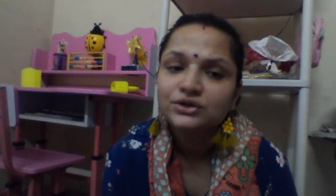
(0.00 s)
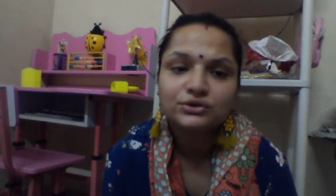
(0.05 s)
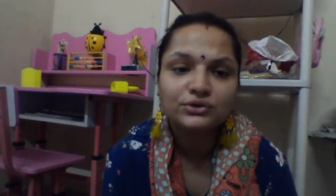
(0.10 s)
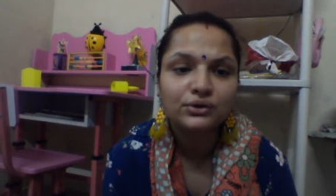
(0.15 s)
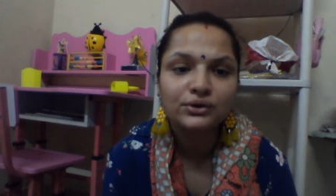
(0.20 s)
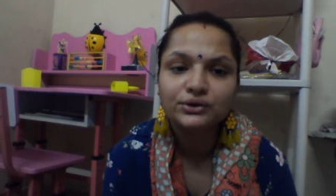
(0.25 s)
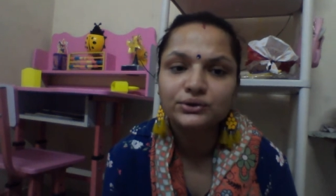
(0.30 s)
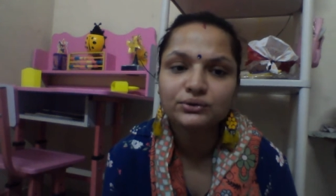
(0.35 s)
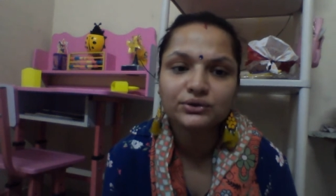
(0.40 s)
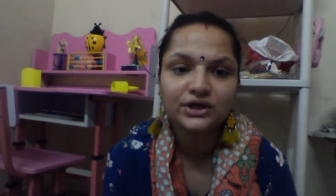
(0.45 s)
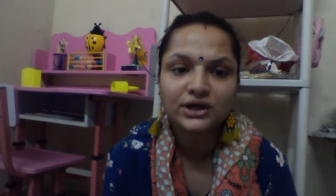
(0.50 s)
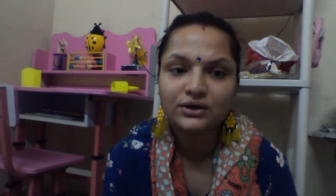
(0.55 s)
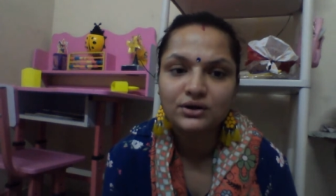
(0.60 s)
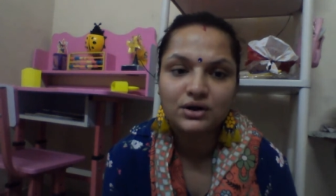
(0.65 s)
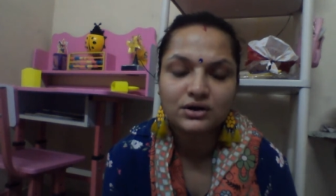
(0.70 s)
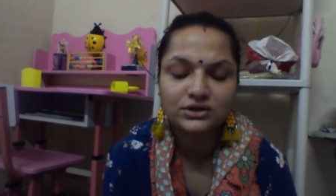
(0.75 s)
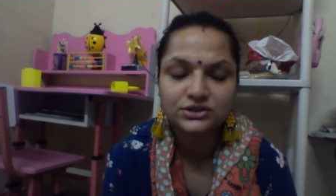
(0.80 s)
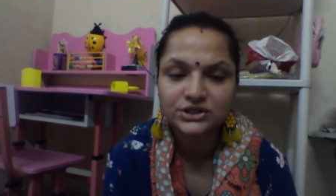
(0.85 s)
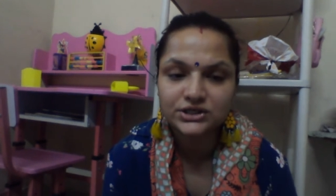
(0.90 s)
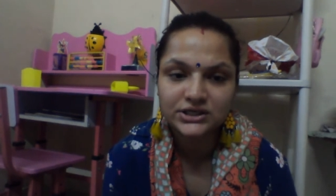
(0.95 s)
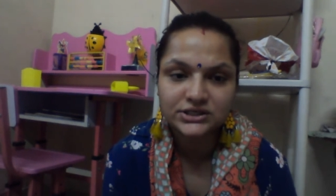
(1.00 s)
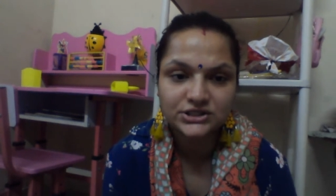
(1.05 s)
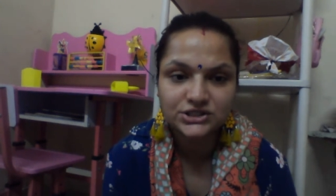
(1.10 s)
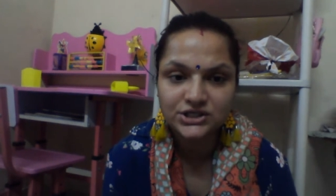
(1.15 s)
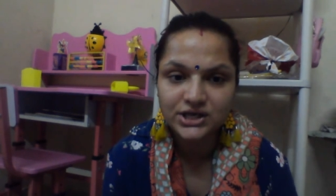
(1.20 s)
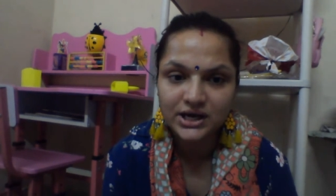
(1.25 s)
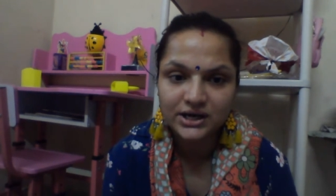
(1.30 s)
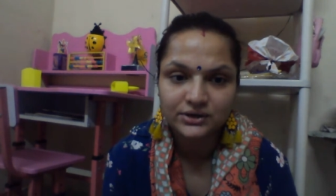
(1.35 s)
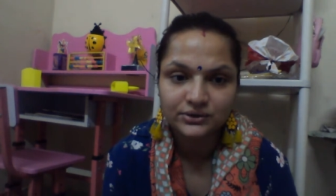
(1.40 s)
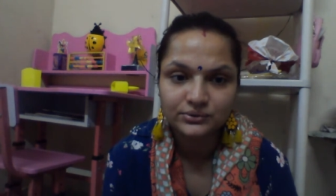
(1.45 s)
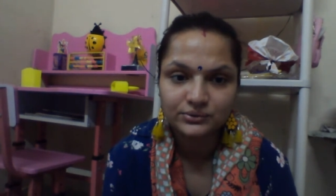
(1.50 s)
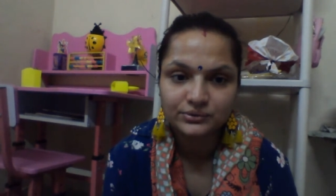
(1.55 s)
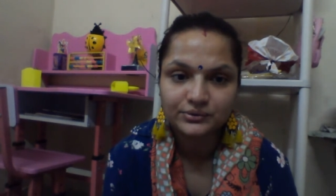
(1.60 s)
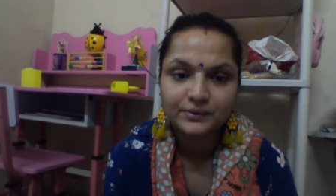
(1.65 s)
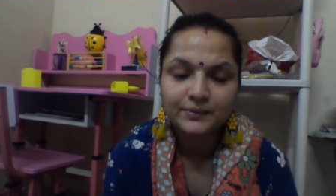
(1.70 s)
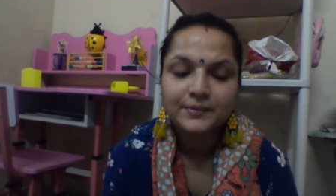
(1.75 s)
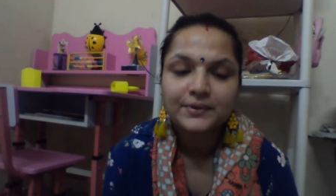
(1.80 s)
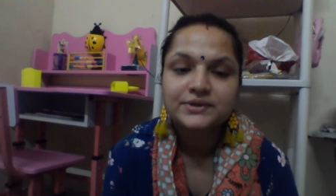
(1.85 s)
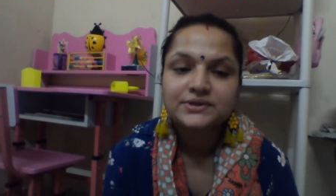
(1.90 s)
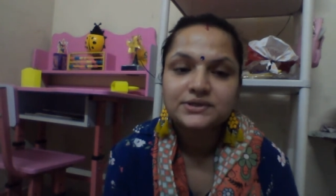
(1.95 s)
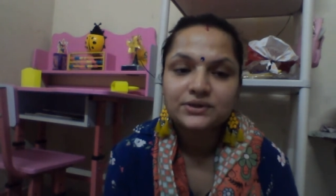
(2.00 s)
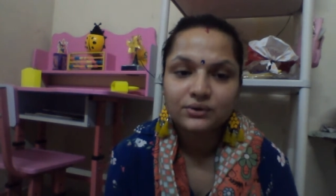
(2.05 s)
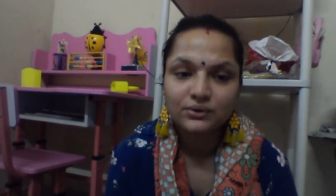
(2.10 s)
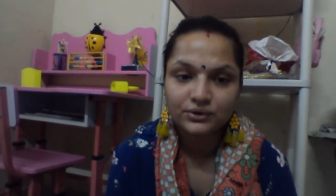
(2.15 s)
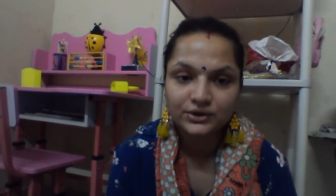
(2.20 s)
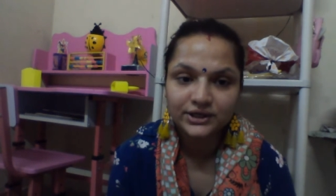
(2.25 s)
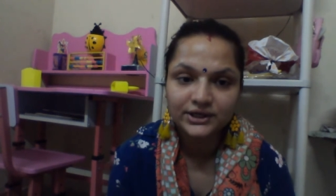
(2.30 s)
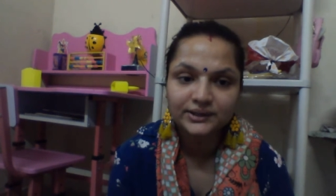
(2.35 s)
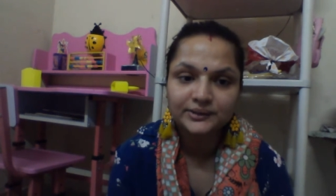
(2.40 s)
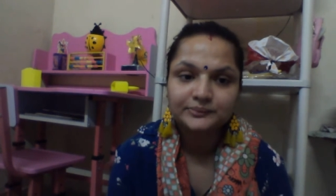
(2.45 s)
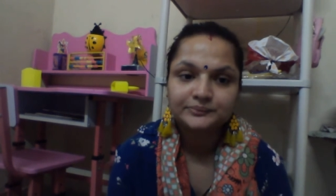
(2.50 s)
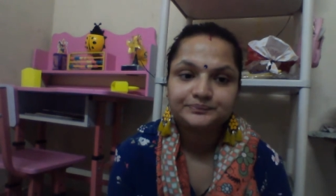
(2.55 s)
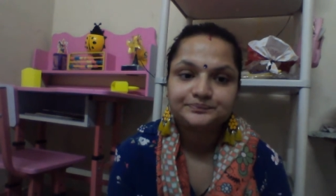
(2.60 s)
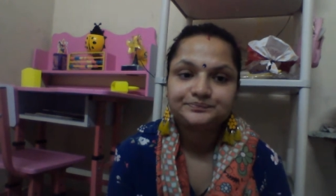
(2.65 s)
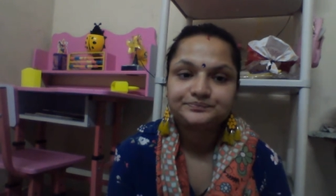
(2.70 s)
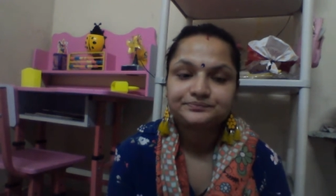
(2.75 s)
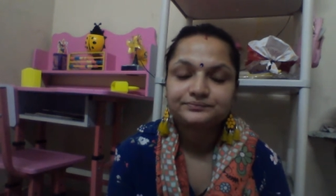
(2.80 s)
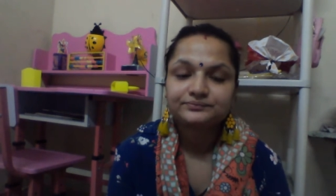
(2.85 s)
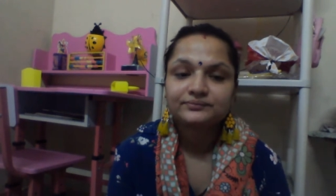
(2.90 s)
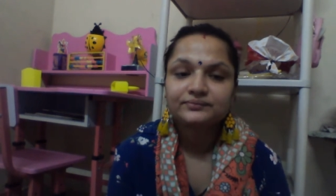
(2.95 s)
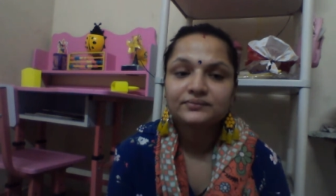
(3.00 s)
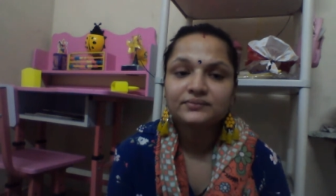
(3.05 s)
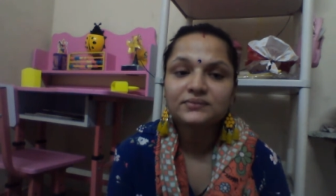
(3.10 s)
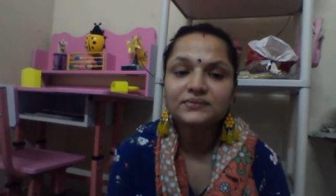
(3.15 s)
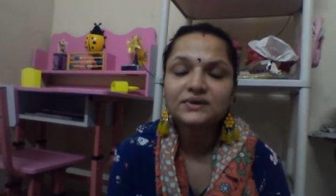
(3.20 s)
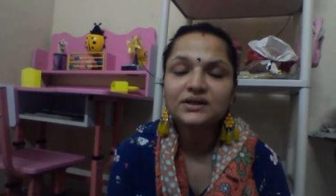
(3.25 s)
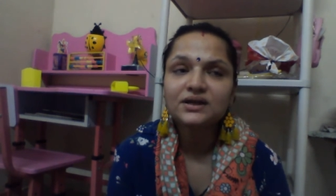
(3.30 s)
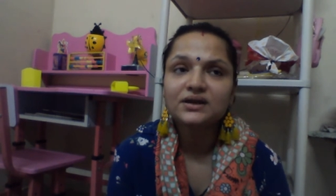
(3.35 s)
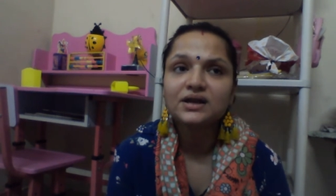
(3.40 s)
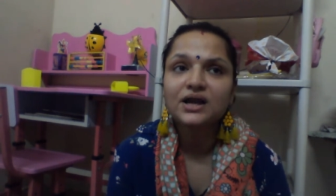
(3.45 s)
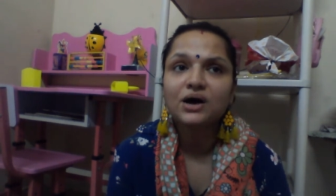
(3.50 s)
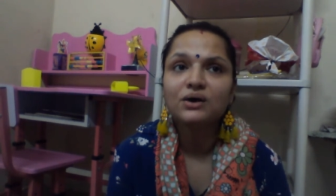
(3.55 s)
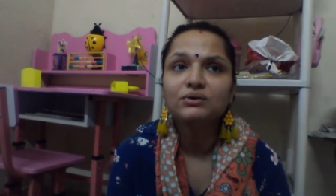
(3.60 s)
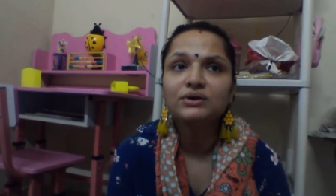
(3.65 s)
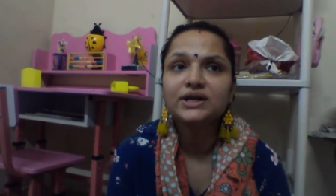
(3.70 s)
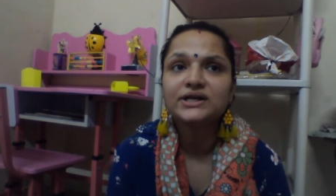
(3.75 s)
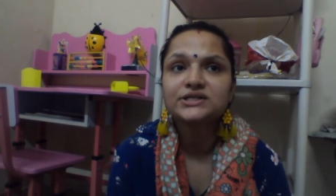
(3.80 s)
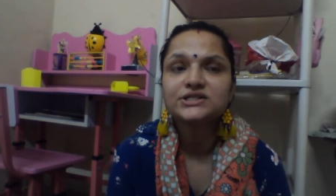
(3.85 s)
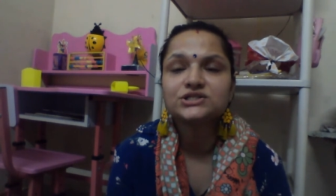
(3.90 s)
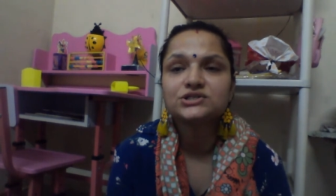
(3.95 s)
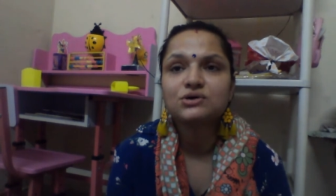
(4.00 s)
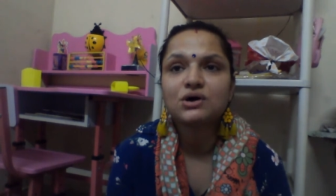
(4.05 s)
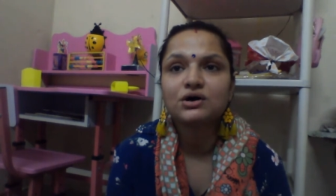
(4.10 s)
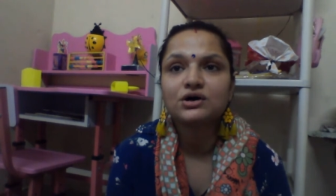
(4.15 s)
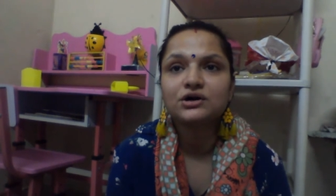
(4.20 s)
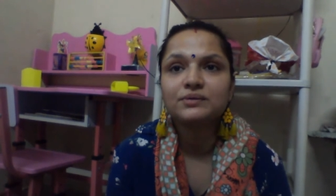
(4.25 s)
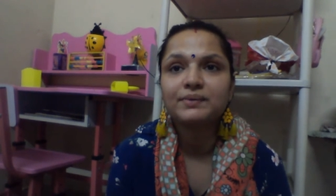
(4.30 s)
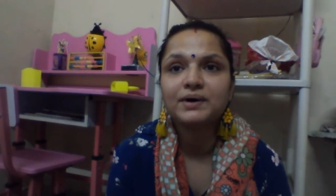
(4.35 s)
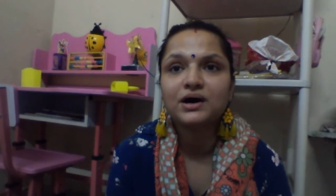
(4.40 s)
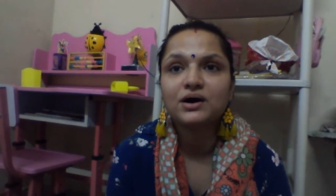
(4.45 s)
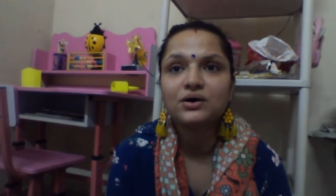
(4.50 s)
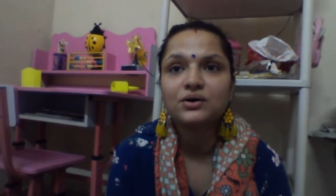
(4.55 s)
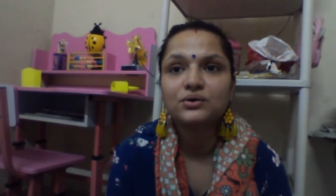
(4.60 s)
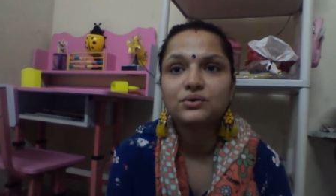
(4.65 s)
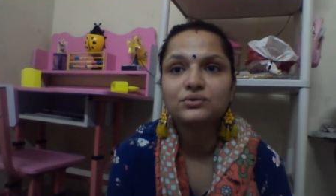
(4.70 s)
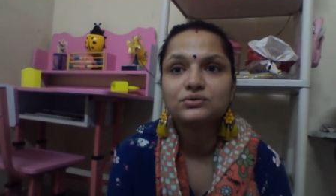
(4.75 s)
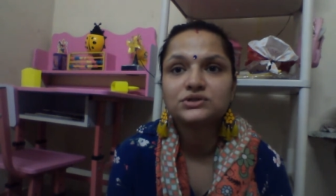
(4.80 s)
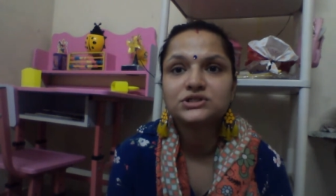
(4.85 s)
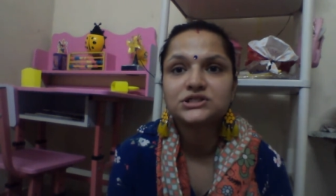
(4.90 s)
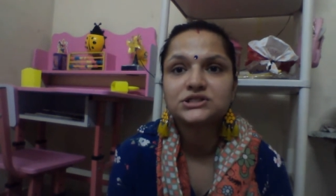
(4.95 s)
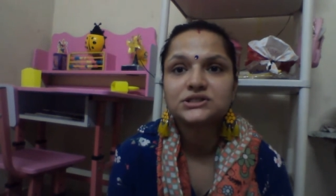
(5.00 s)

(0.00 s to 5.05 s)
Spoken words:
No, you cannot touch childhood. Okay. Now let's talk about